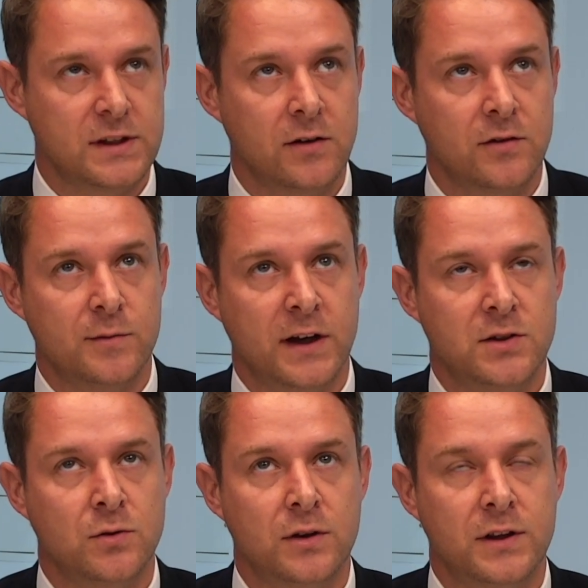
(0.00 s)
out of them, and I
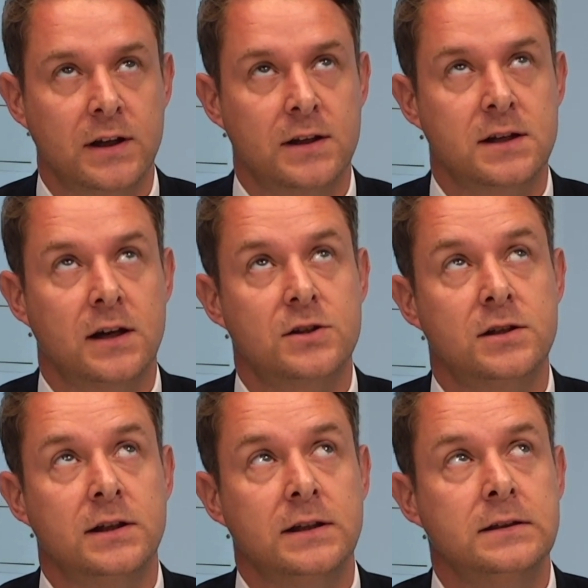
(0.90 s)
don't think it's
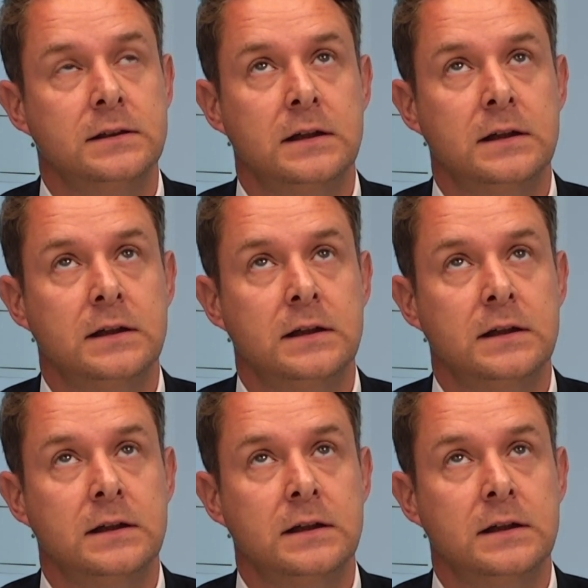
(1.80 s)
actually